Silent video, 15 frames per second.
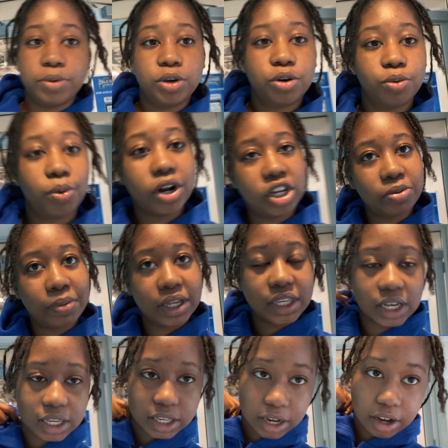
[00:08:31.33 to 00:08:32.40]
you could watch my
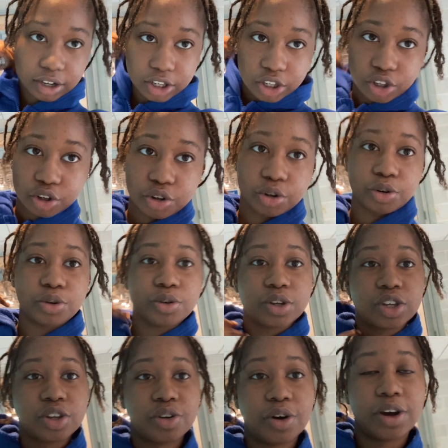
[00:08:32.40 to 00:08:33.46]
TikToks too.
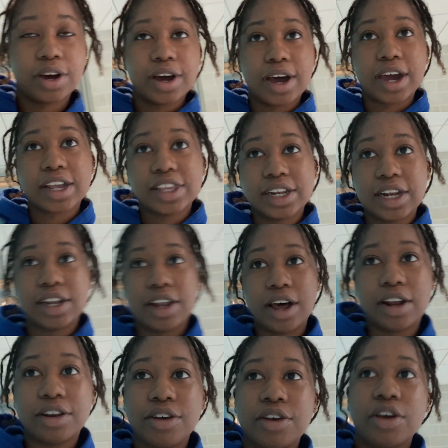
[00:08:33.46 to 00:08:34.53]
So I did a lot.